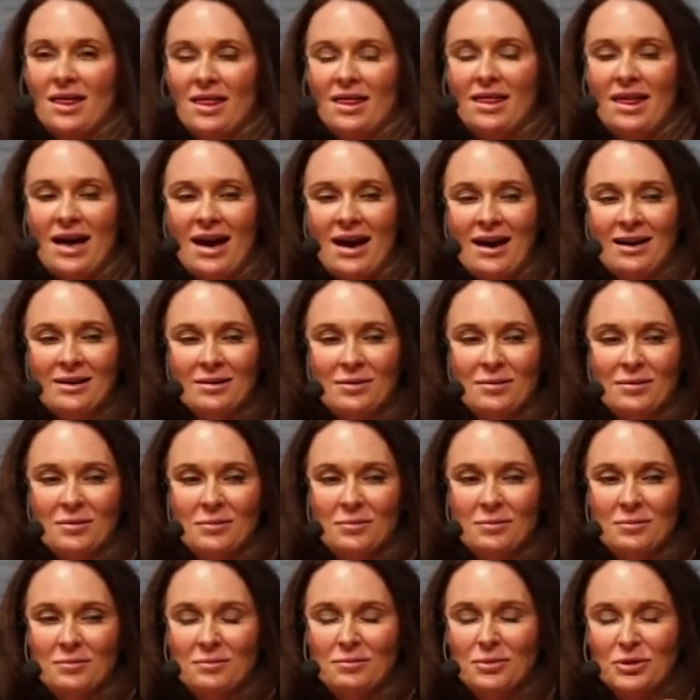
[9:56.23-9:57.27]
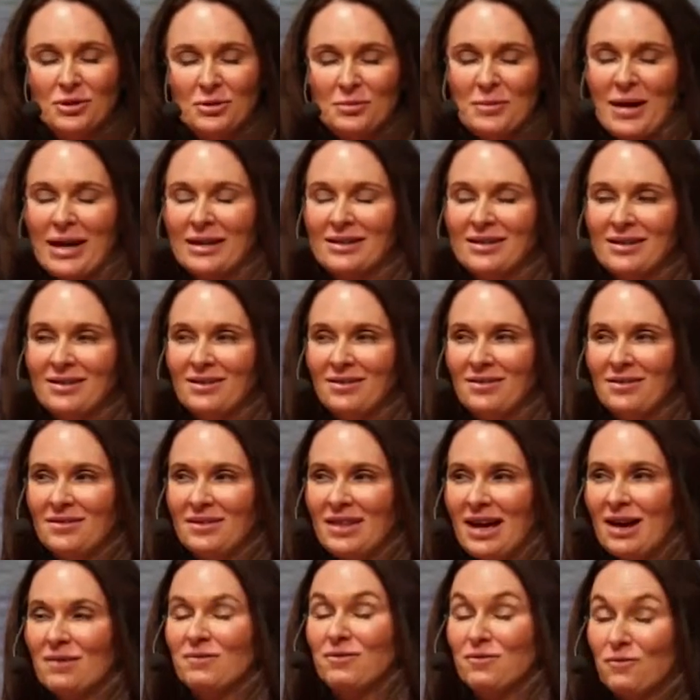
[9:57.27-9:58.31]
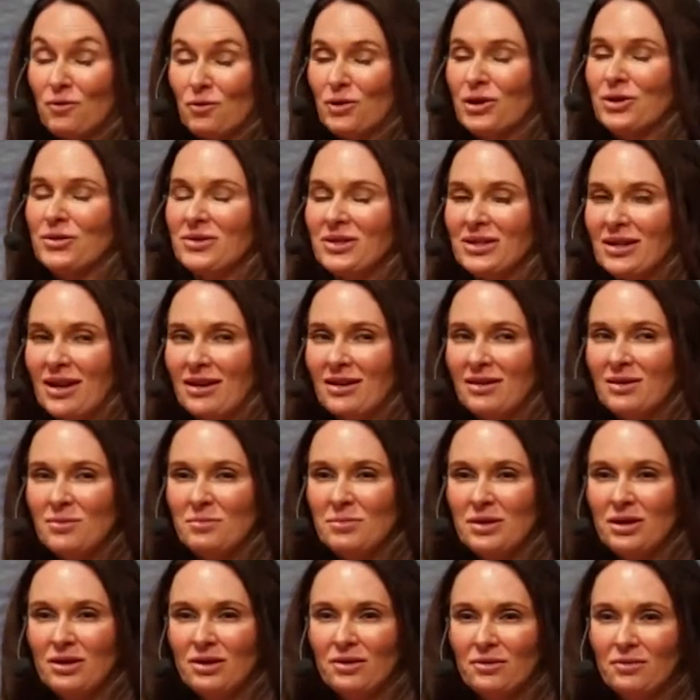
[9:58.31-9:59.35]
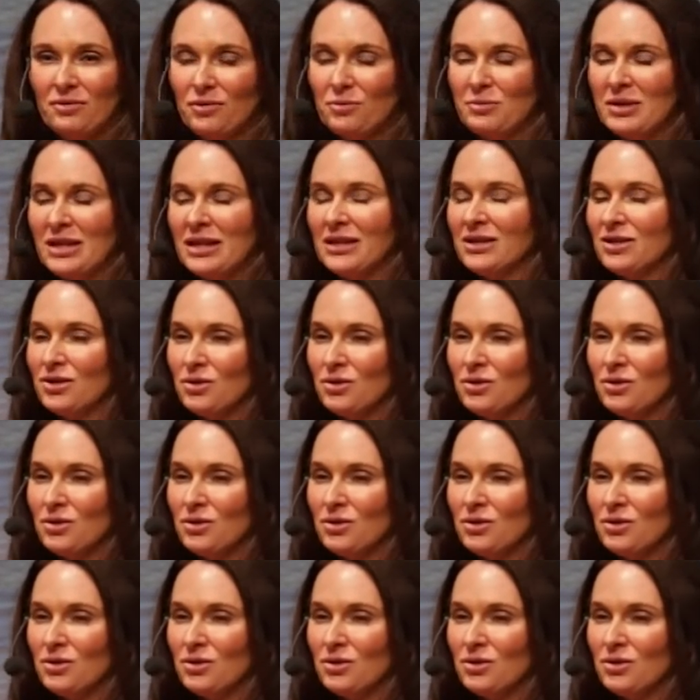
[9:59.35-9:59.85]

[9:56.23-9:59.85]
that perspective, that for you side of the mirror for me,